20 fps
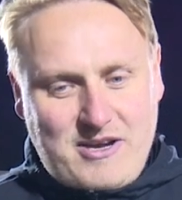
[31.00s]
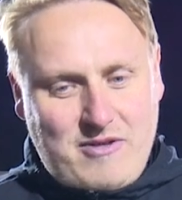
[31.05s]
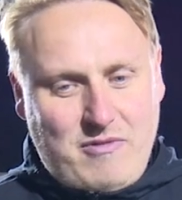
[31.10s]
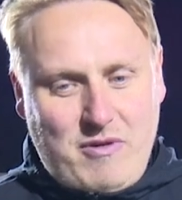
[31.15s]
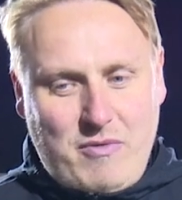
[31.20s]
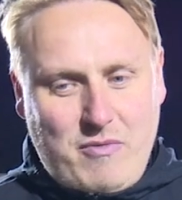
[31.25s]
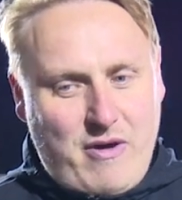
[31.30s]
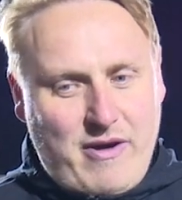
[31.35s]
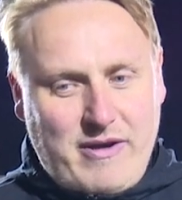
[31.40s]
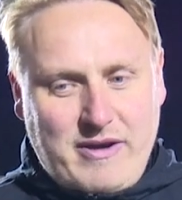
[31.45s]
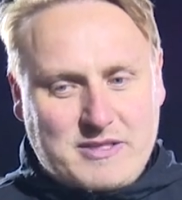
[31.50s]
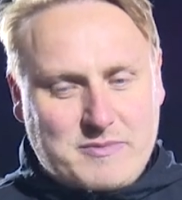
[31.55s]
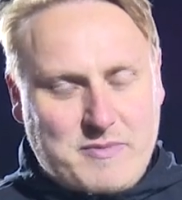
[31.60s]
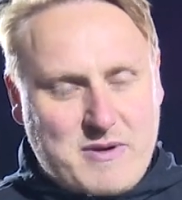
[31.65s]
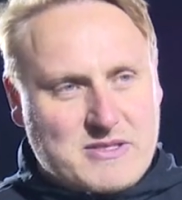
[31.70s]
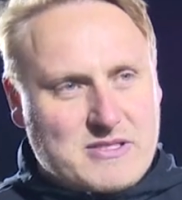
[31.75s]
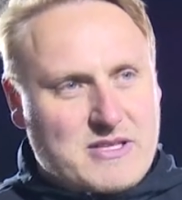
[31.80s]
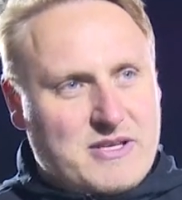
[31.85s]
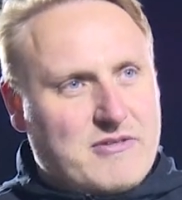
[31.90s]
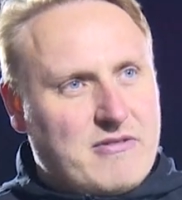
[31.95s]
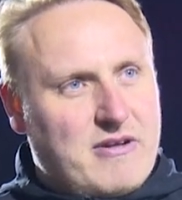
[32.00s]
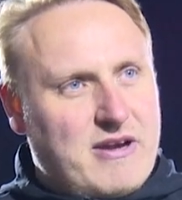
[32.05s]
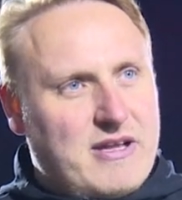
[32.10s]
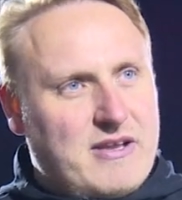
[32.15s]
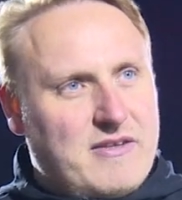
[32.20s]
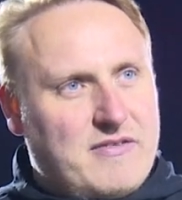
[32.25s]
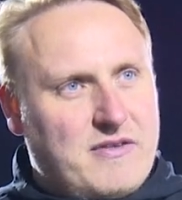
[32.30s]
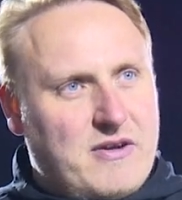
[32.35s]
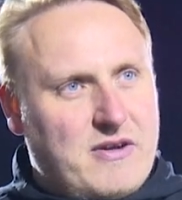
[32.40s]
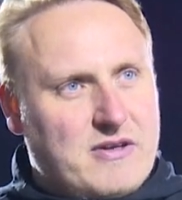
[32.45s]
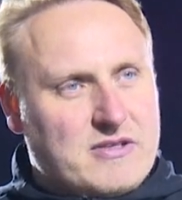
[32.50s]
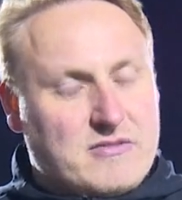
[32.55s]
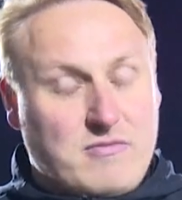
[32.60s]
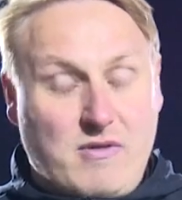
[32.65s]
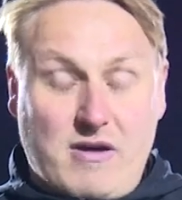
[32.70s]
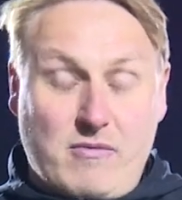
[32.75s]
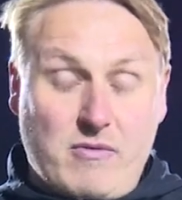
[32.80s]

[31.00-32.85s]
we weren't especially great in the first, well,